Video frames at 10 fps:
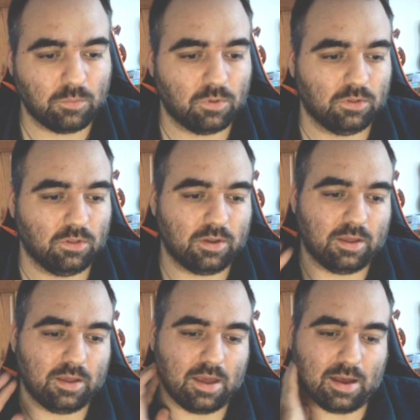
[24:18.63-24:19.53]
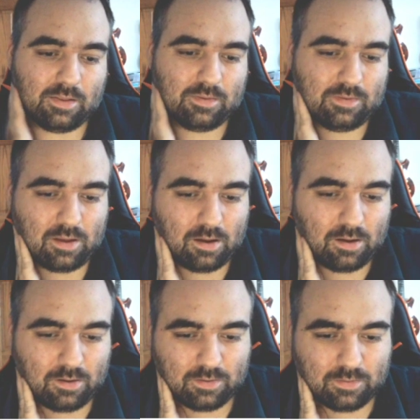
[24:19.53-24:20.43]
looking at
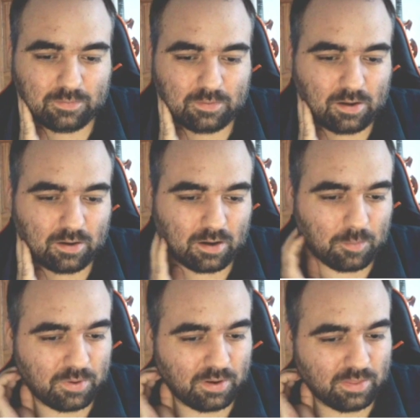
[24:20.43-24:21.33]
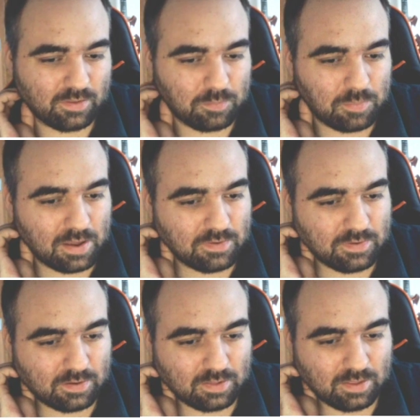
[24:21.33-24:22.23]
a company that's
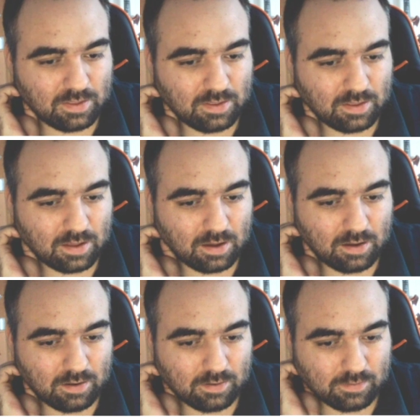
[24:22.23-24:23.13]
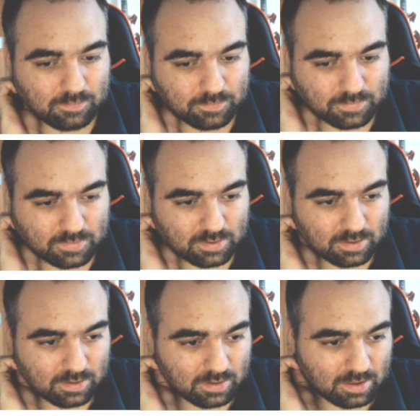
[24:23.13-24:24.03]
basically
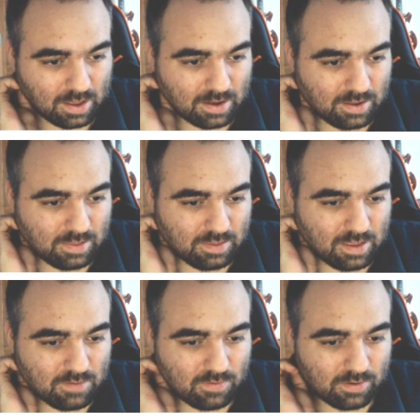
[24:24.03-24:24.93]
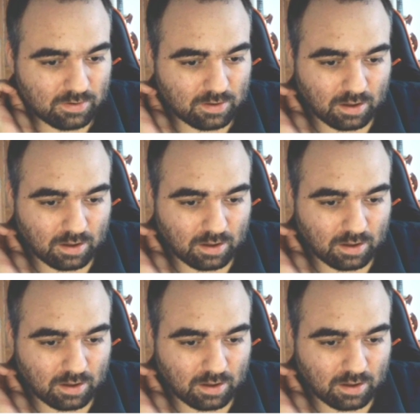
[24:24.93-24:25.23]
and it even